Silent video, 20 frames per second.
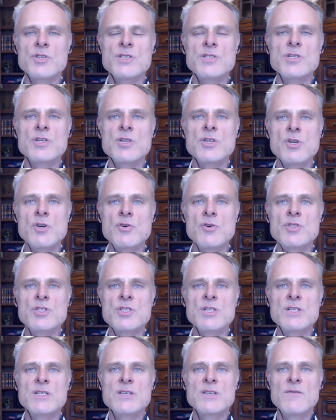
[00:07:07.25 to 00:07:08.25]
It's huge
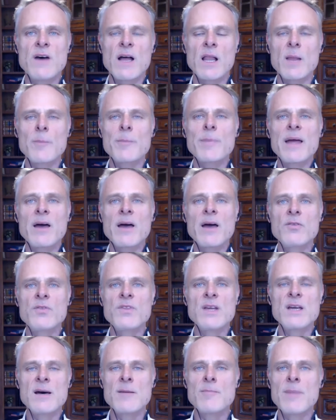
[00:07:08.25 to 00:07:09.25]
to develop a
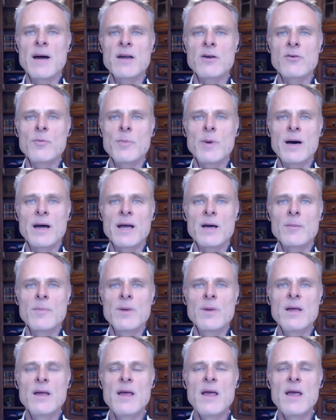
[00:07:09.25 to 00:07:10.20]
healthy gut microbiome,